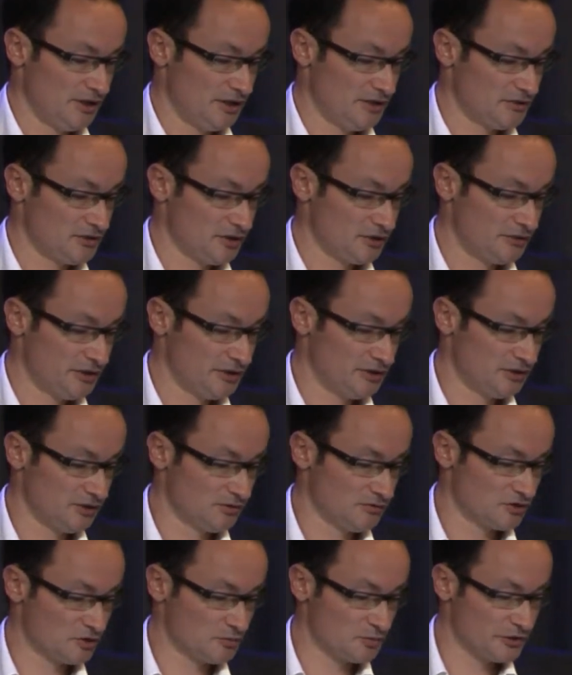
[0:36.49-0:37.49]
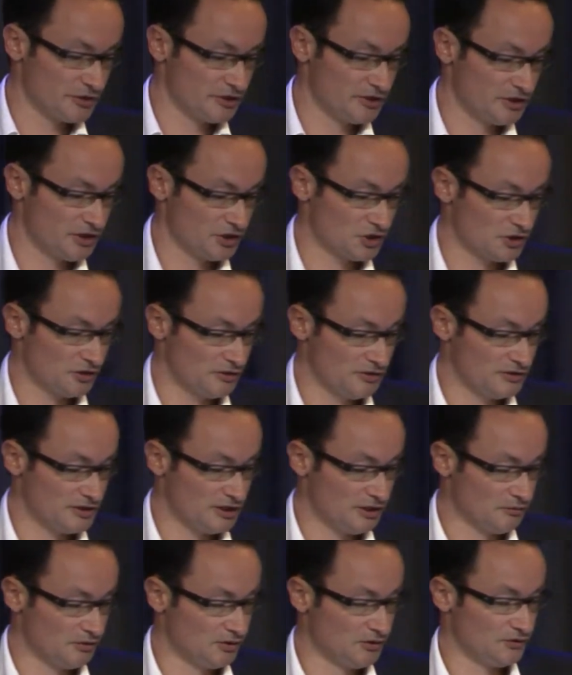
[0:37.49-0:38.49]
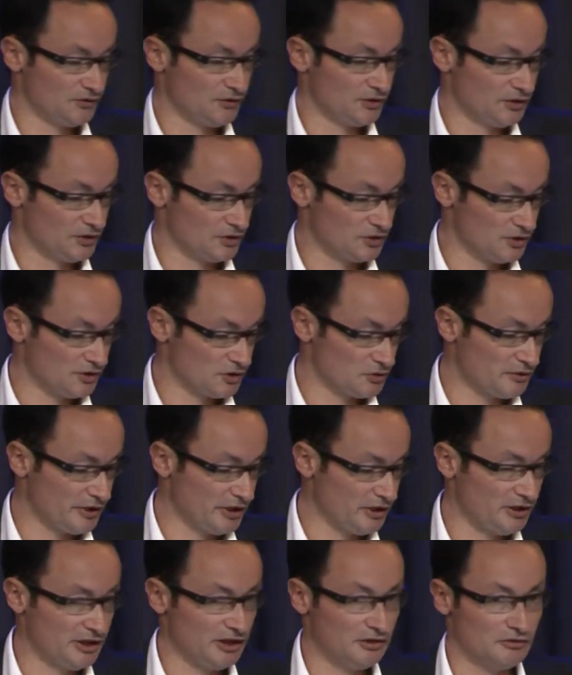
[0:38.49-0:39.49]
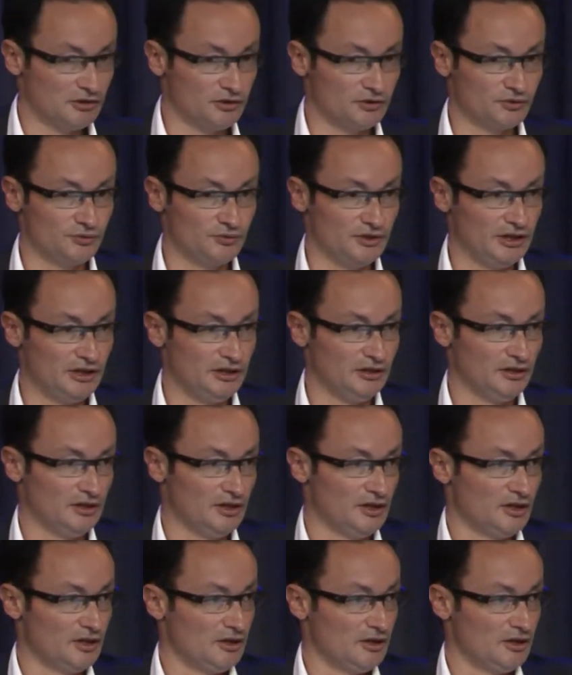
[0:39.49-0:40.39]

either related to the presentation there was just right now or today,